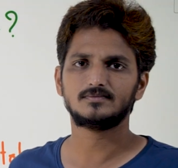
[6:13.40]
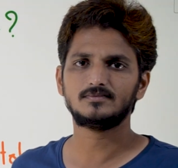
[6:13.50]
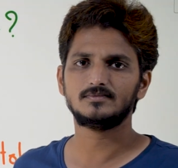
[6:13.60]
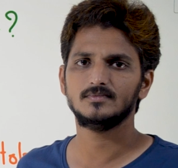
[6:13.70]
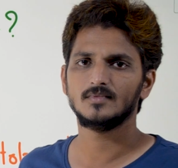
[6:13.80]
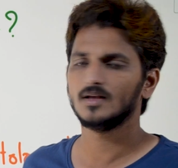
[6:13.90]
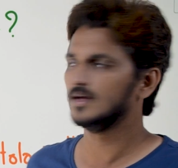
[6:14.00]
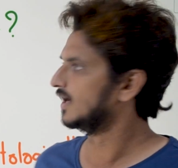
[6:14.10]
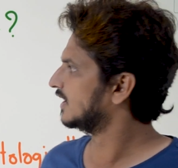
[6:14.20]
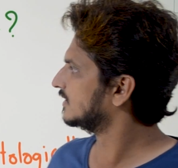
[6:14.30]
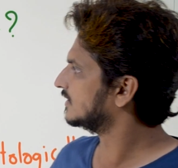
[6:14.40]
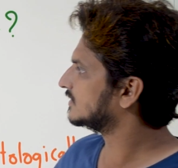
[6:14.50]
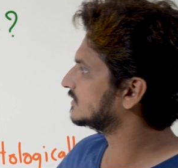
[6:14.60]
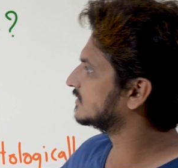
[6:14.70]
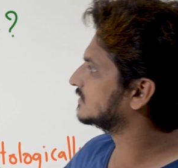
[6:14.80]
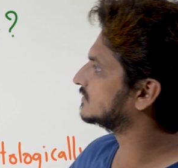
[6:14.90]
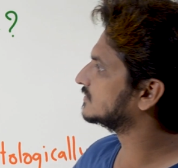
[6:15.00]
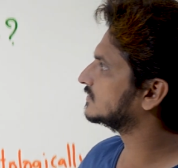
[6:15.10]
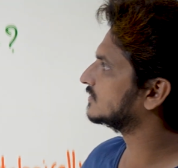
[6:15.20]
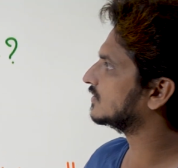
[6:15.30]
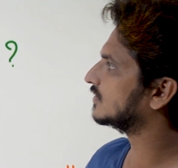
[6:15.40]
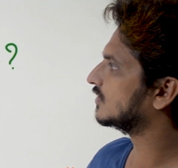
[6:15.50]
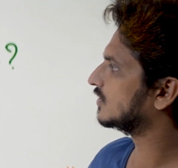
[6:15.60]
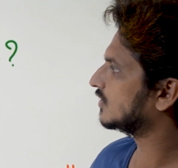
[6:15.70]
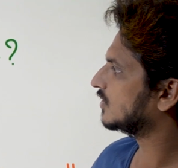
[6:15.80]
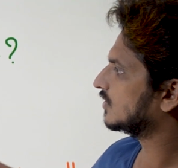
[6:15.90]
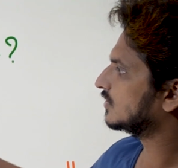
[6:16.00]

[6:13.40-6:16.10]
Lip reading: Nobody speaks.